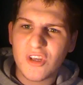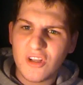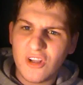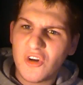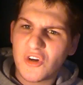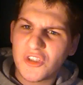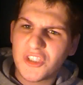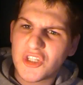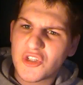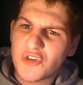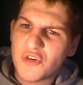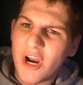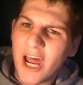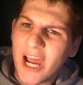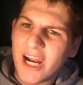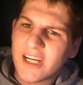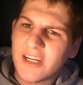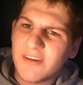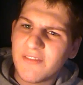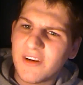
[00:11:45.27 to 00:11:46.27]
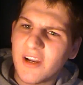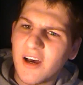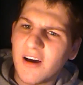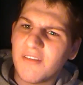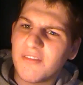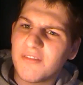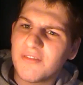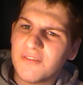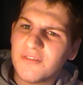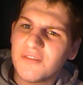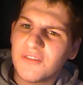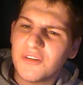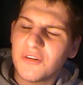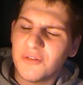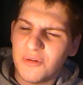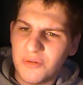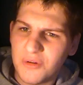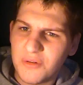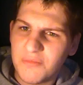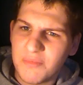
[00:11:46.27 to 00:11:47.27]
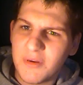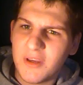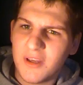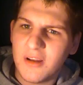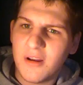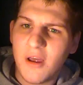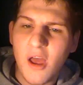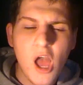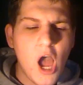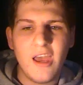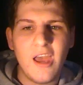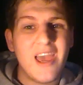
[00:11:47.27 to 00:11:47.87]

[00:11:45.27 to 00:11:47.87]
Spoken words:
looks attractive enough to be.